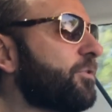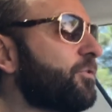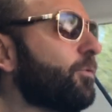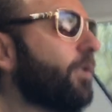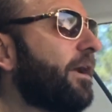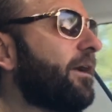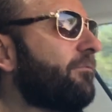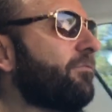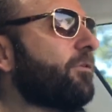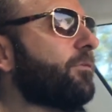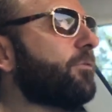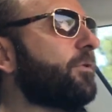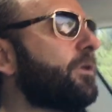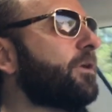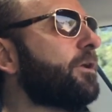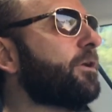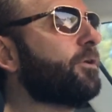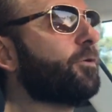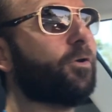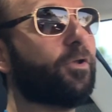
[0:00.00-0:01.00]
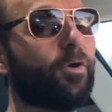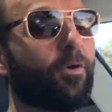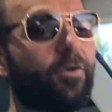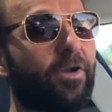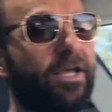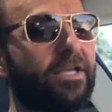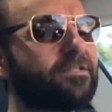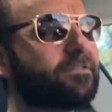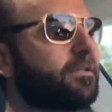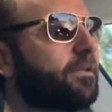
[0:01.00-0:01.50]
But do I have the
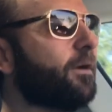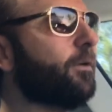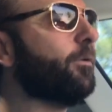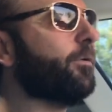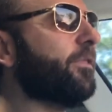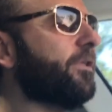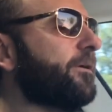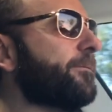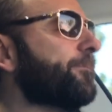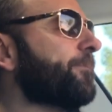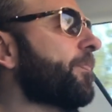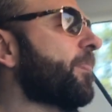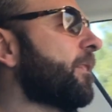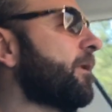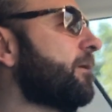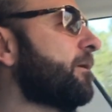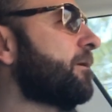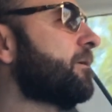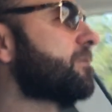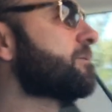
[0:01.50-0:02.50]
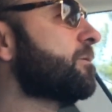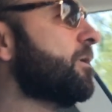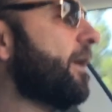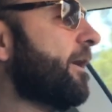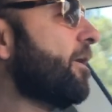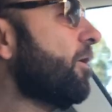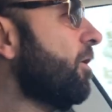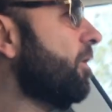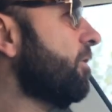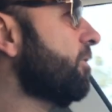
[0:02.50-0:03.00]
coyones to go with it? But
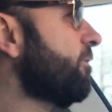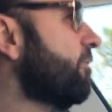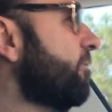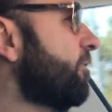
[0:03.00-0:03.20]
I called